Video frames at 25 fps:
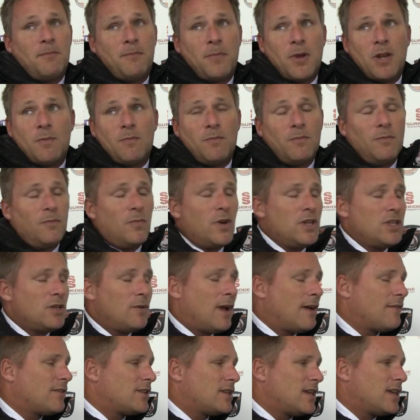But we
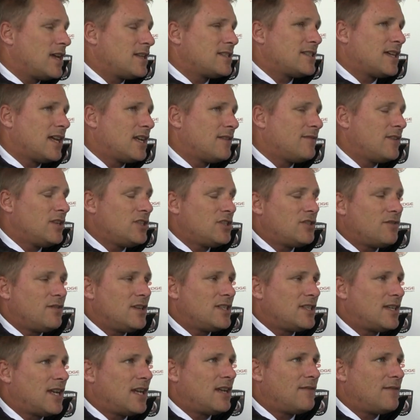do have a ton of
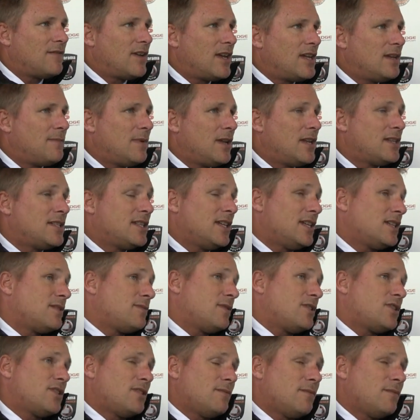injuries and unavailabilities,